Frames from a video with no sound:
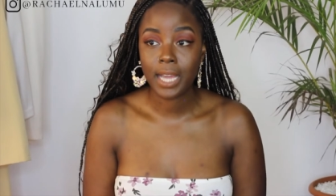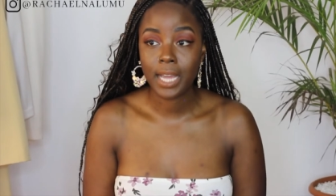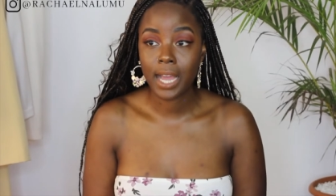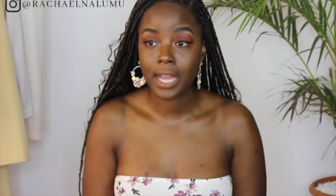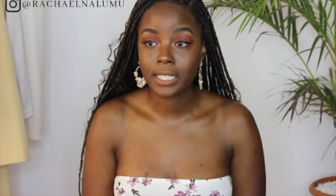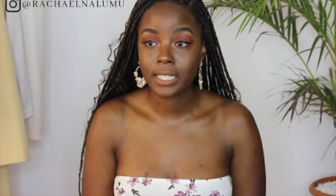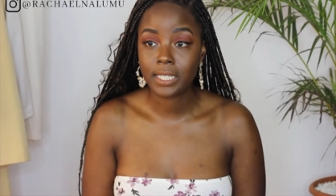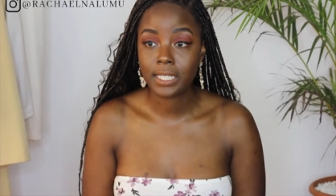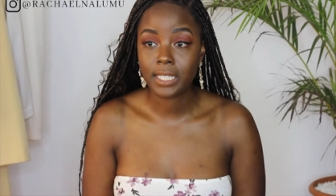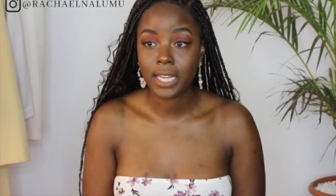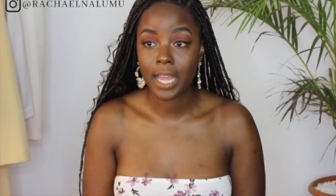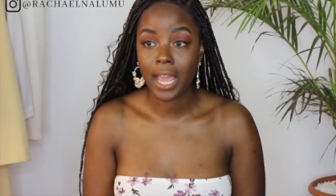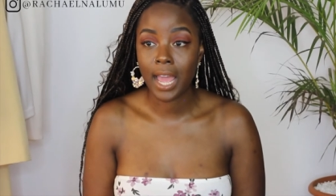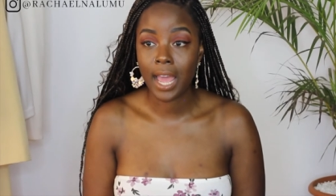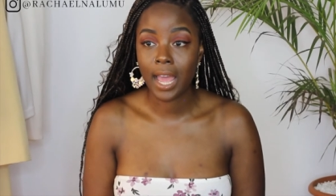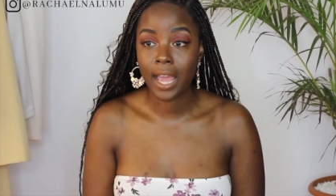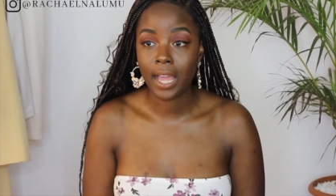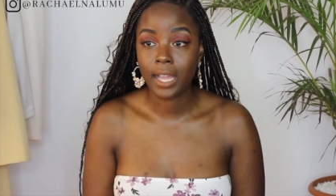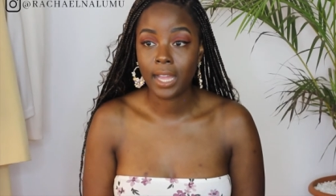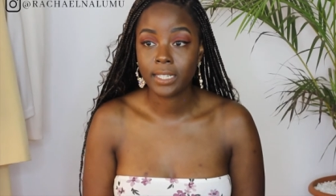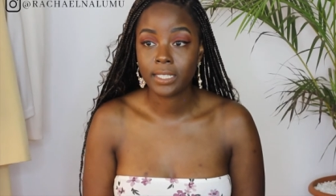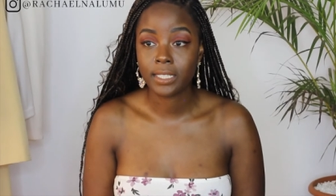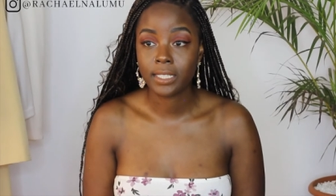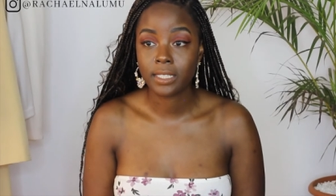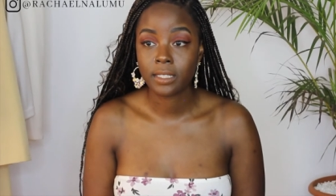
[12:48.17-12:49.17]
test
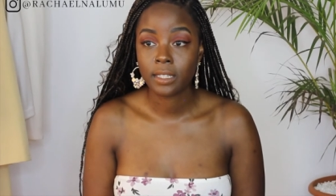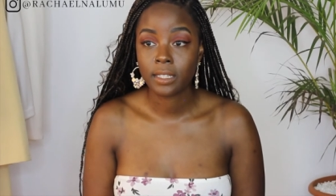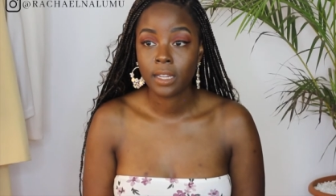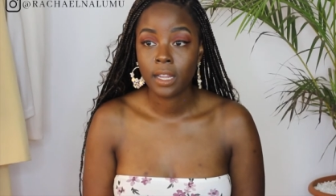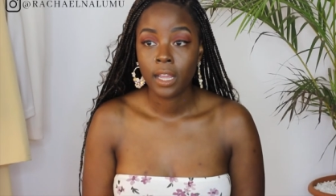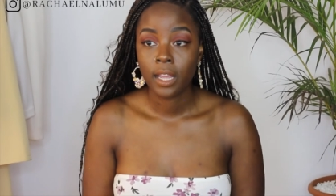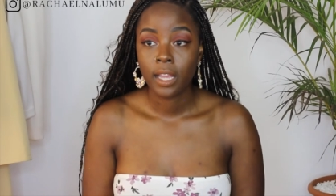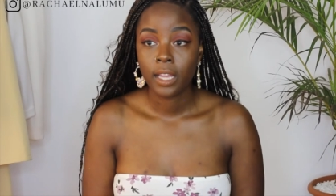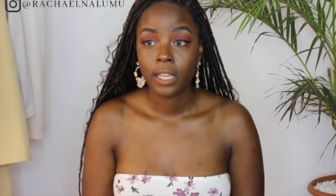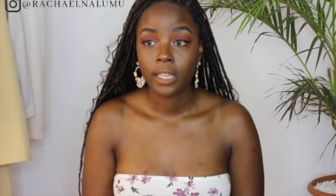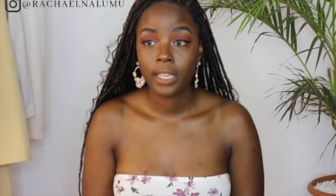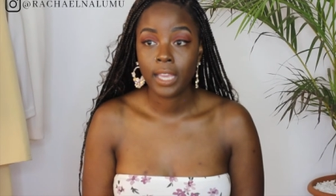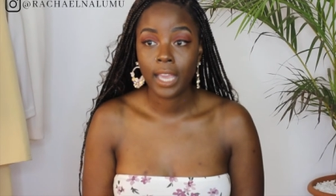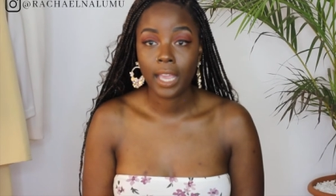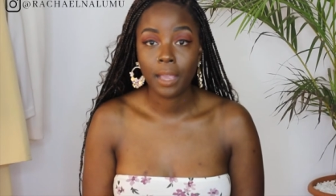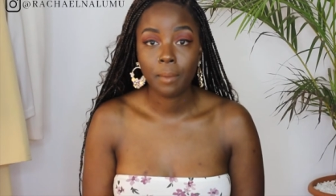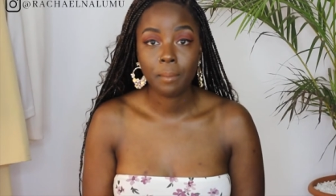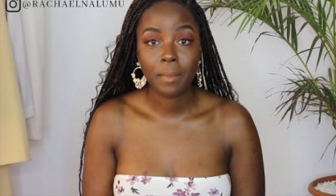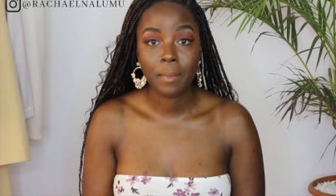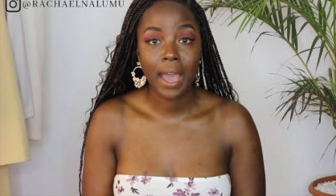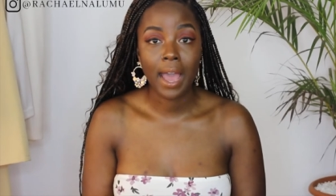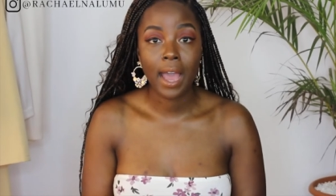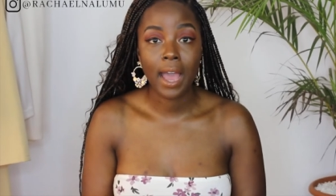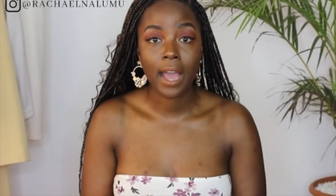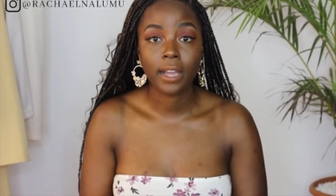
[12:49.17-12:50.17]
and
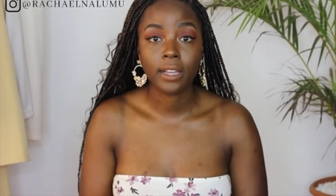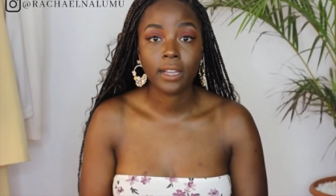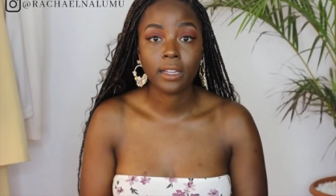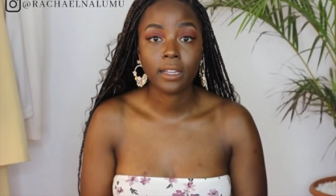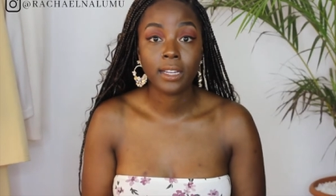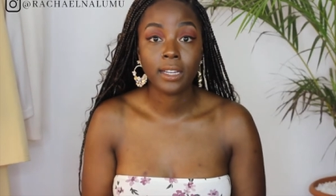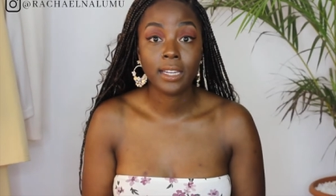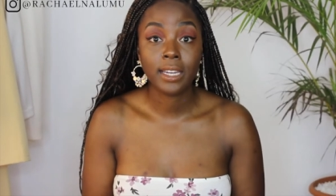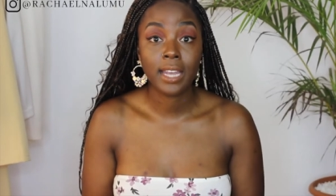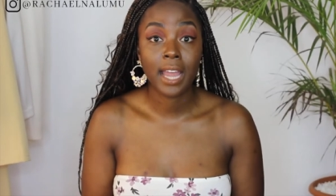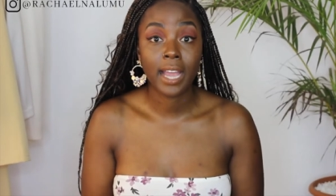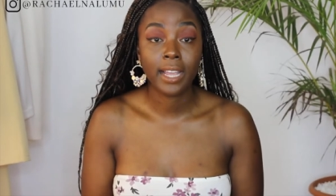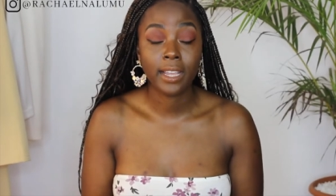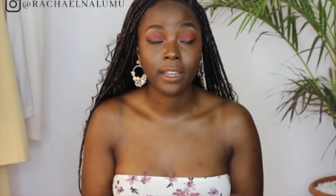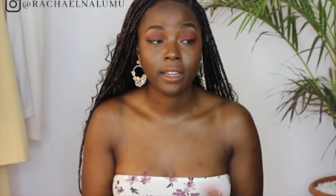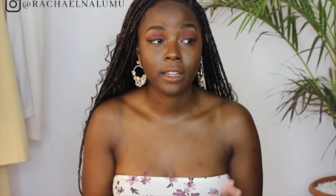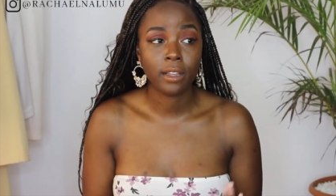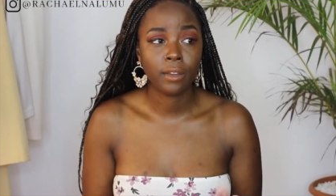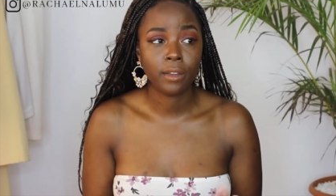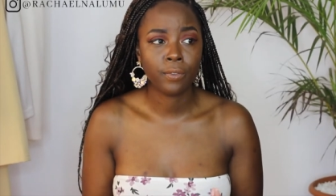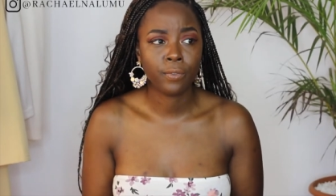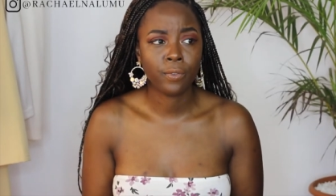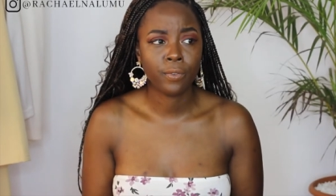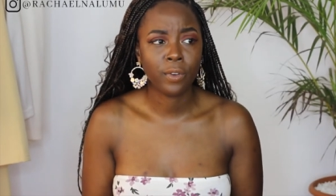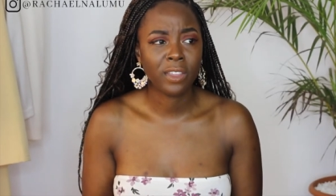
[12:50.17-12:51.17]
came back
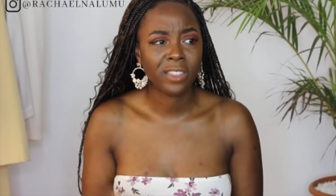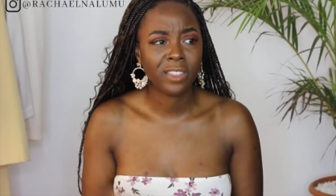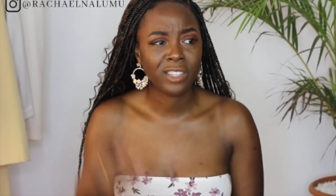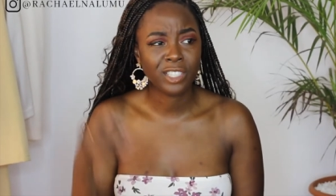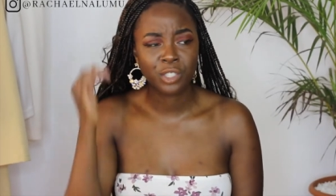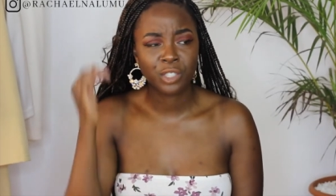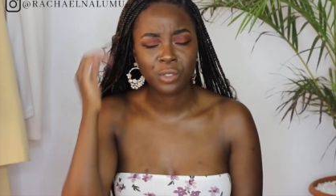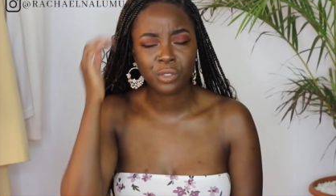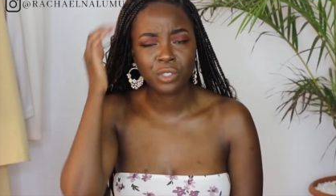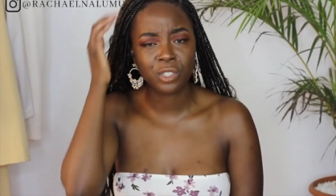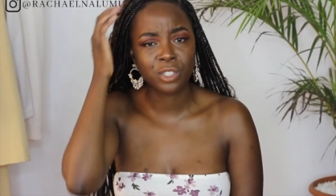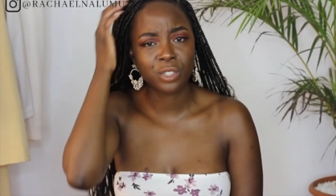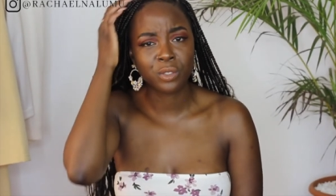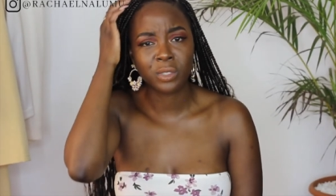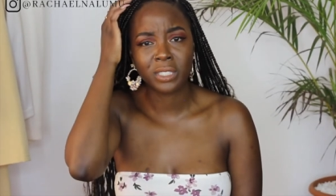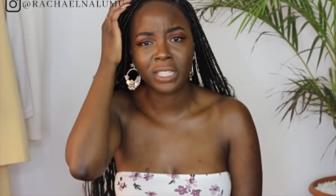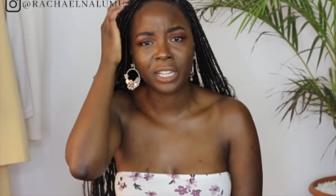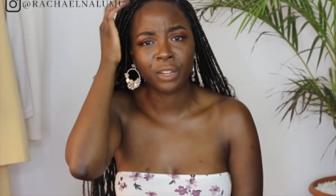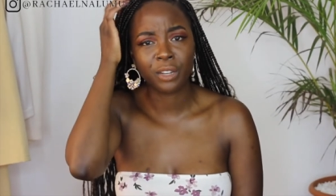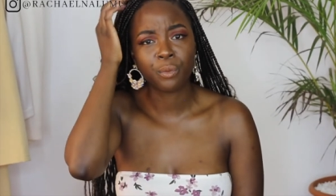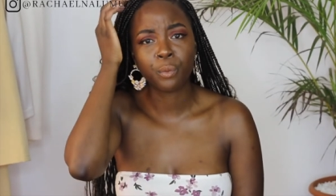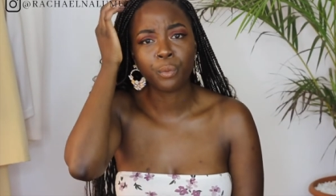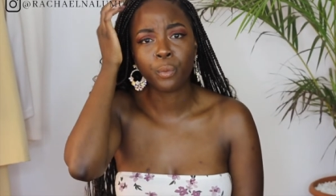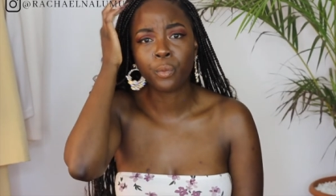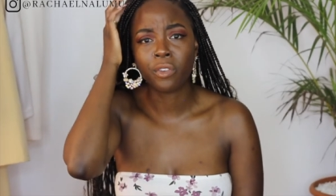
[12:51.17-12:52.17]
negative for, I think she was
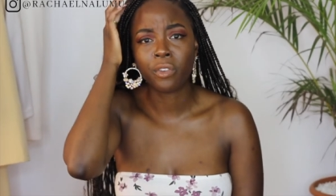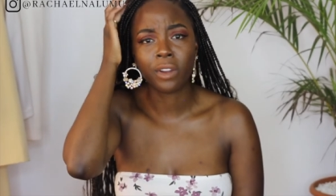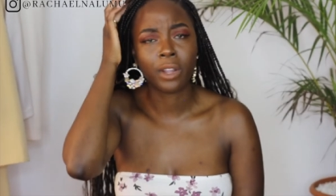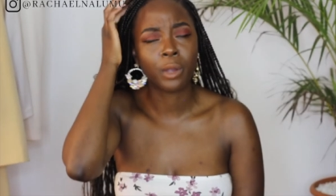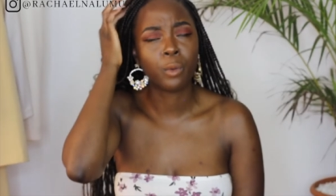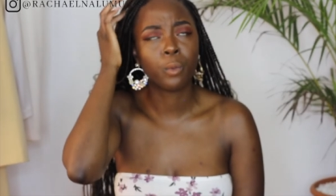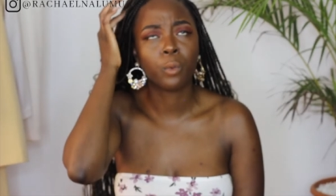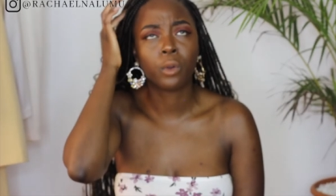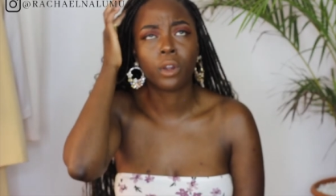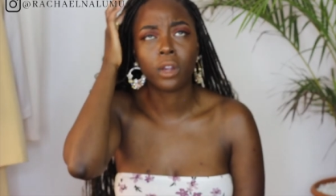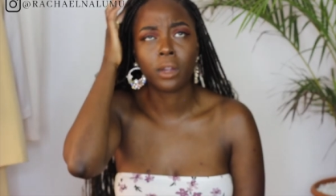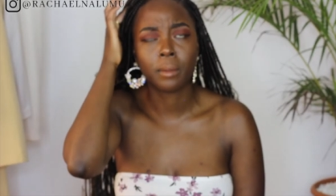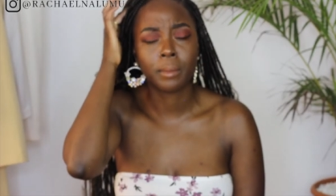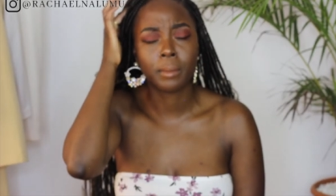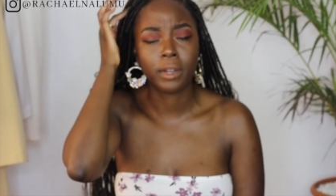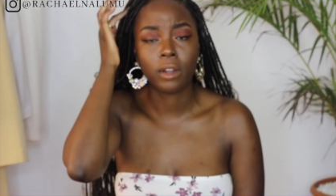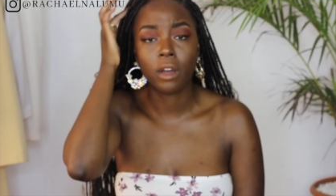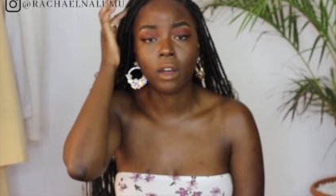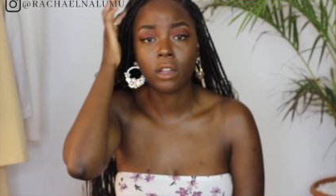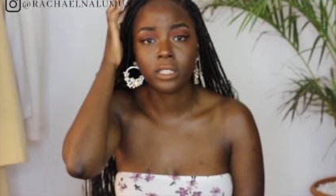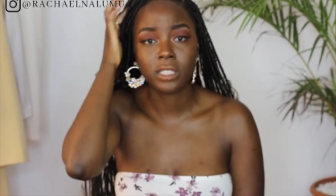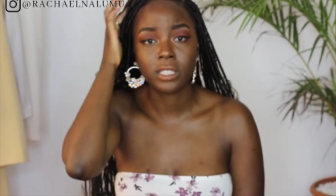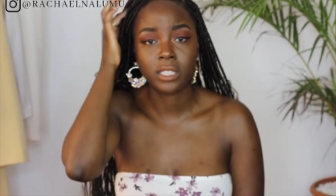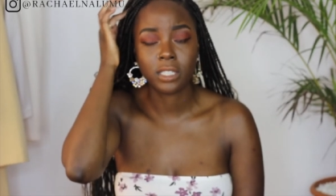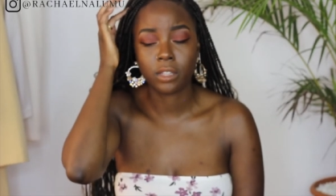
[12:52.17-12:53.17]
doing like ringworm and
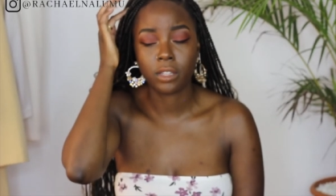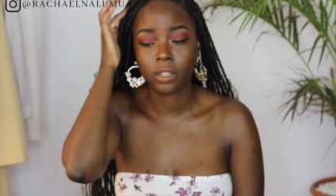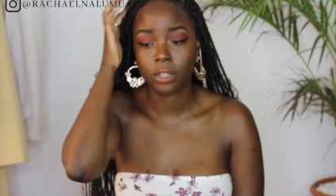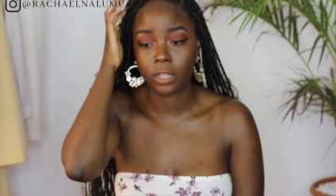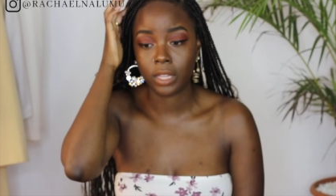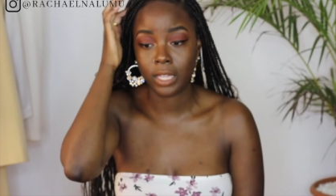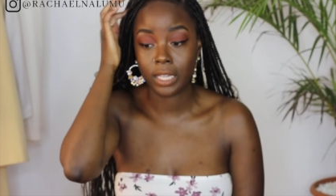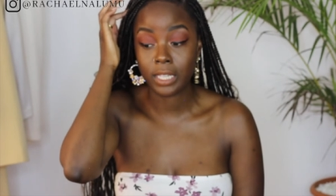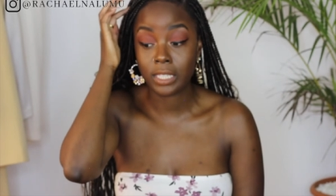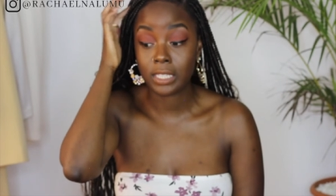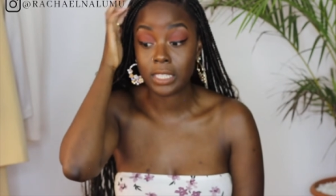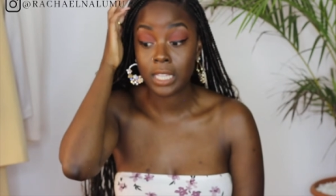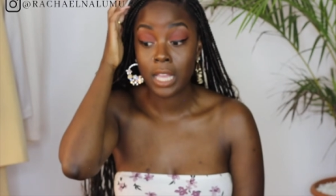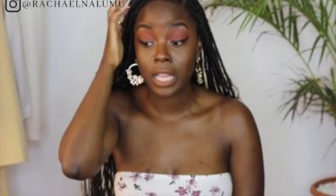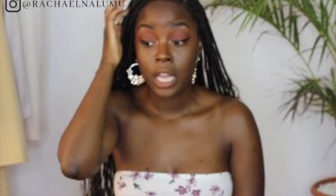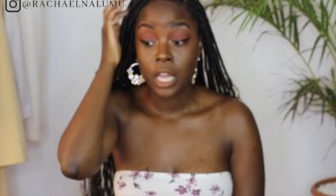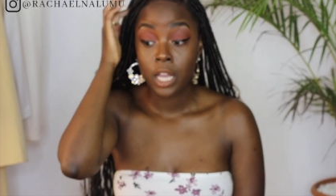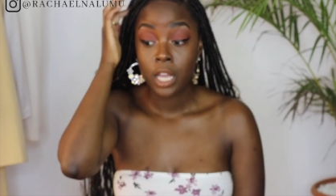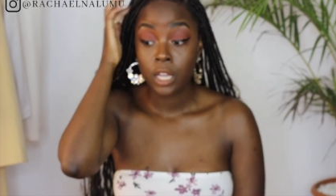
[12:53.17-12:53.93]
all these other things.